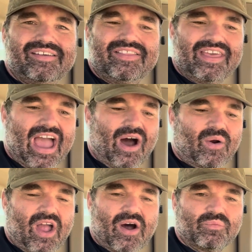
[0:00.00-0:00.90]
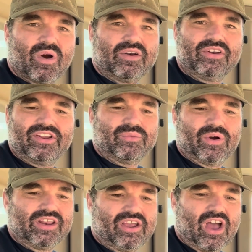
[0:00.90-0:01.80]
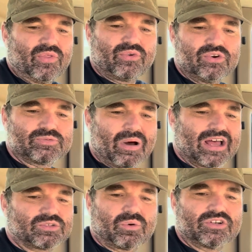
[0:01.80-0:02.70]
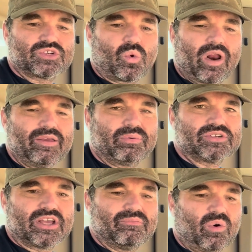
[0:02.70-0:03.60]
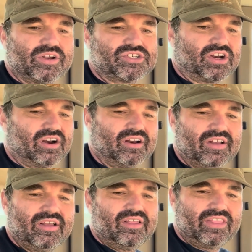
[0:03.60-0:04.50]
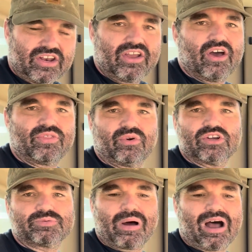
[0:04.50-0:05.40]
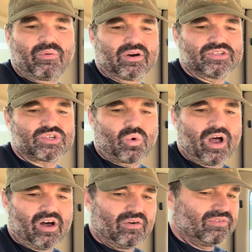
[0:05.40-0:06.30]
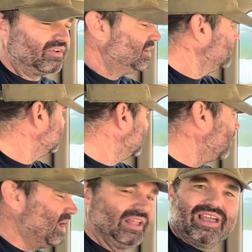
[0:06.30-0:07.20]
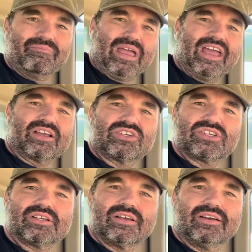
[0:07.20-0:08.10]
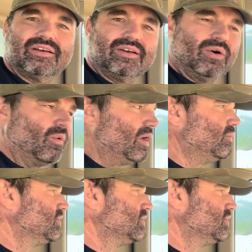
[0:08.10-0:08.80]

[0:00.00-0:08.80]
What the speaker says: the outcome when you go through spots where it's 20% moisture, then you go through a spot where it's 12. Will it mix? We will